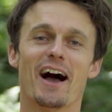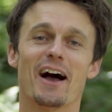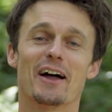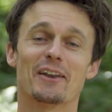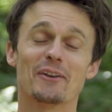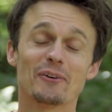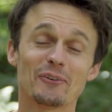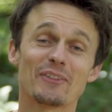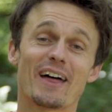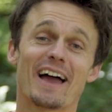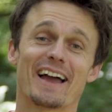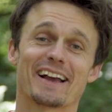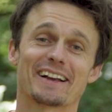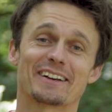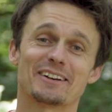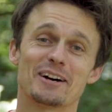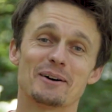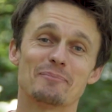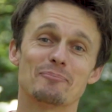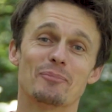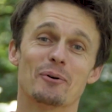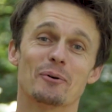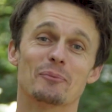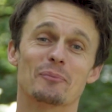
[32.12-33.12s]
and all that
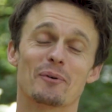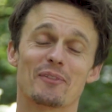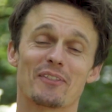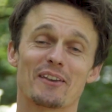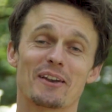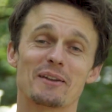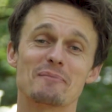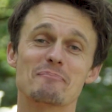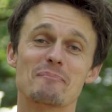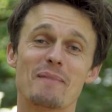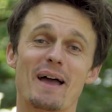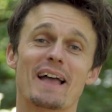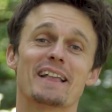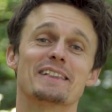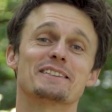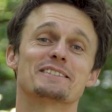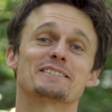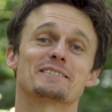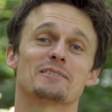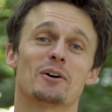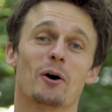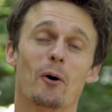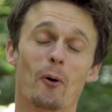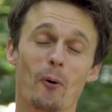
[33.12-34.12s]
coupled with an
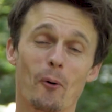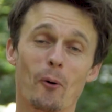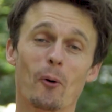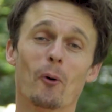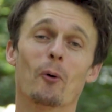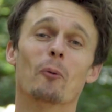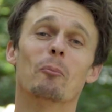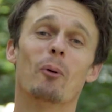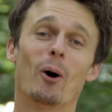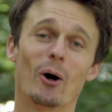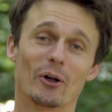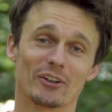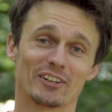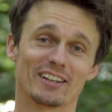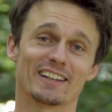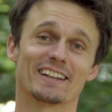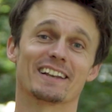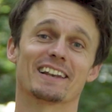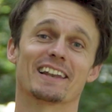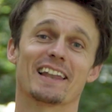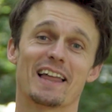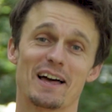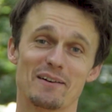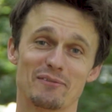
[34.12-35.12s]
immense all-body
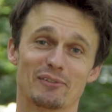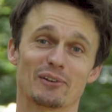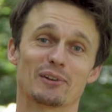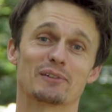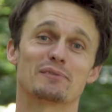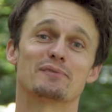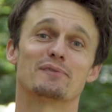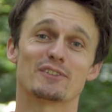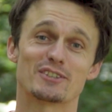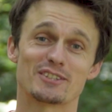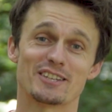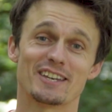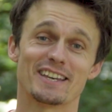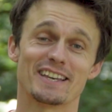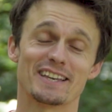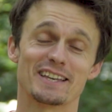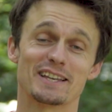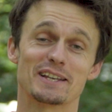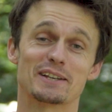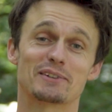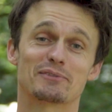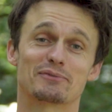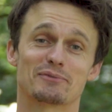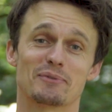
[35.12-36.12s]
level of
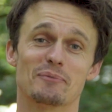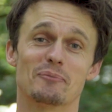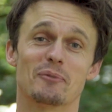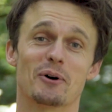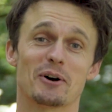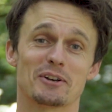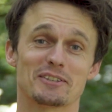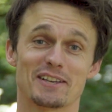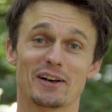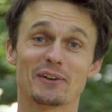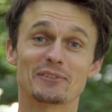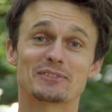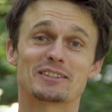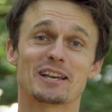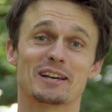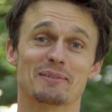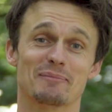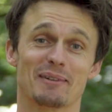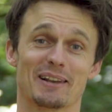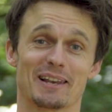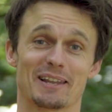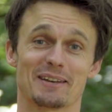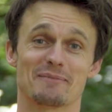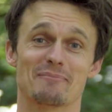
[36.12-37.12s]
fatigue from what has
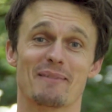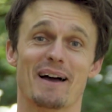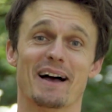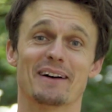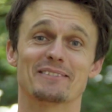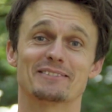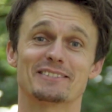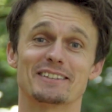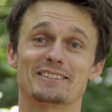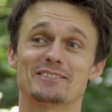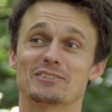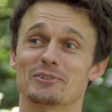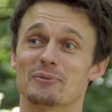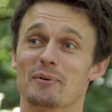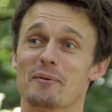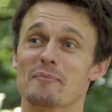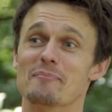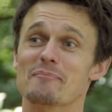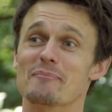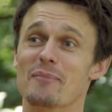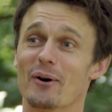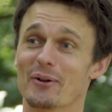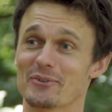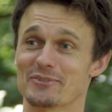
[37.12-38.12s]
ultimately amounted to a
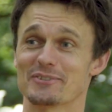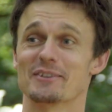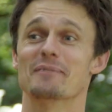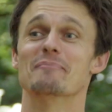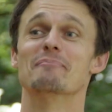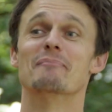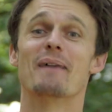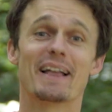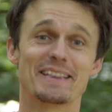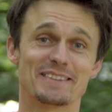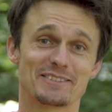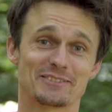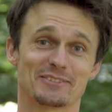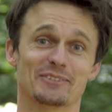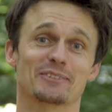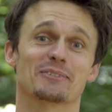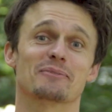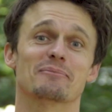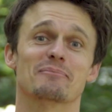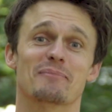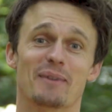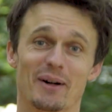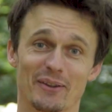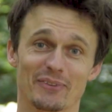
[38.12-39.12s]
monumental
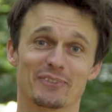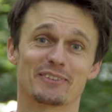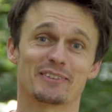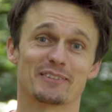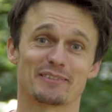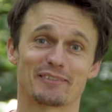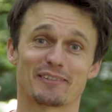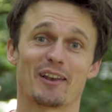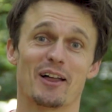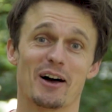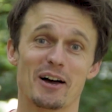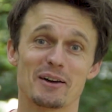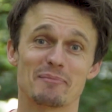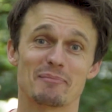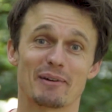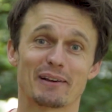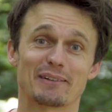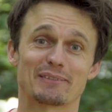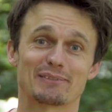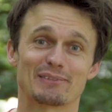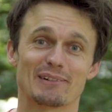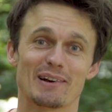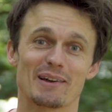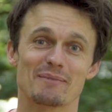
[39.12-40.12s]
month of
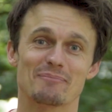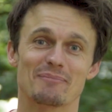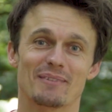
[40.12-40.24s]
climbing for him.